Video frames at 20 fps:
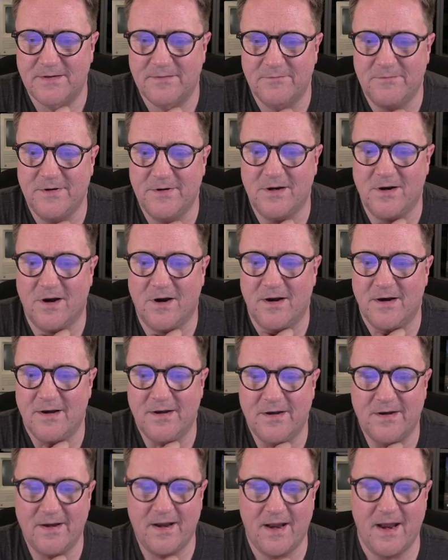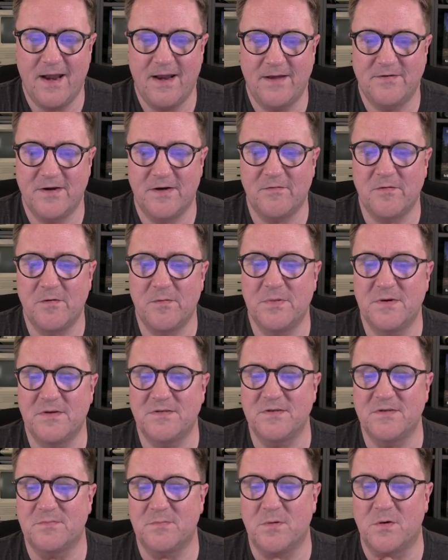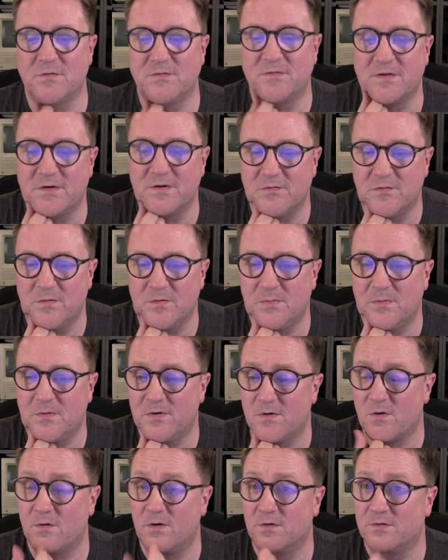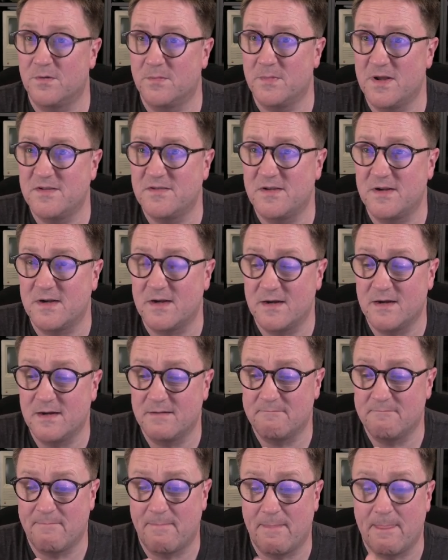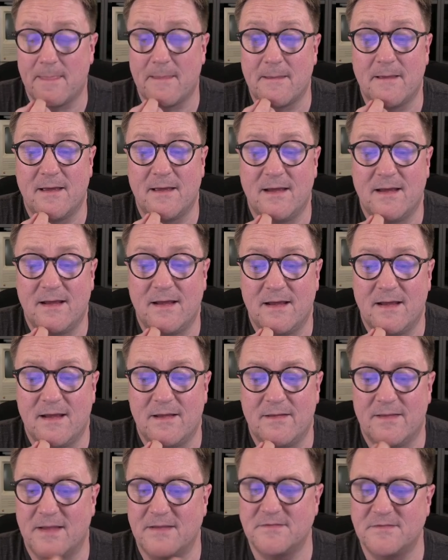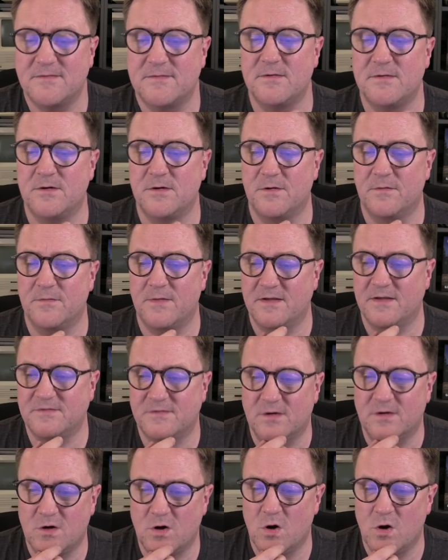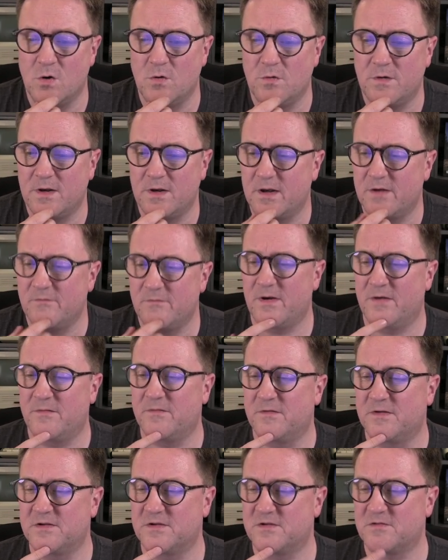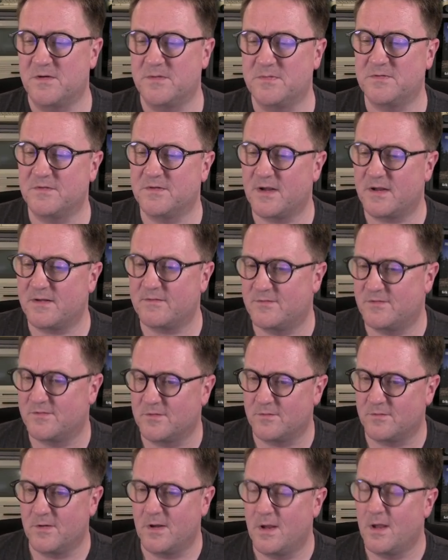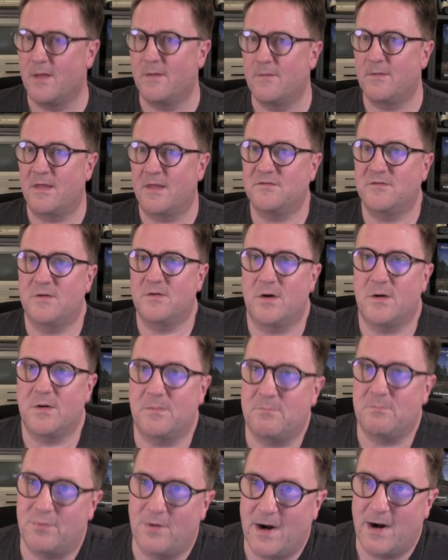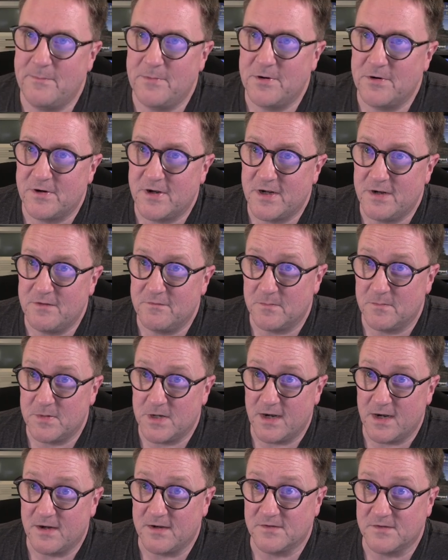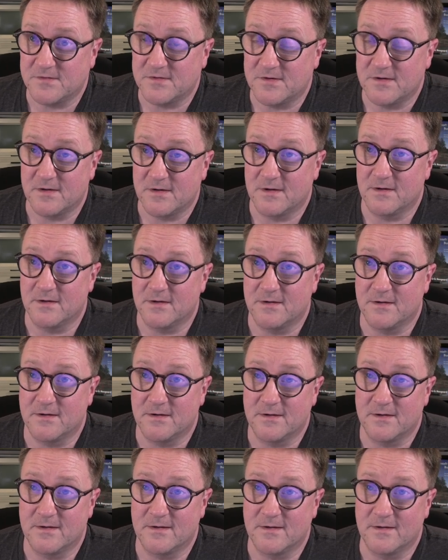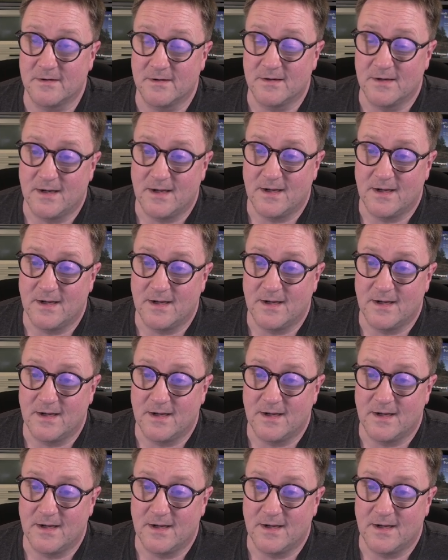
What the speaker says: we got a general business posting group called domestic. That's the code, and then we have a description. That's another primary key from the 80s.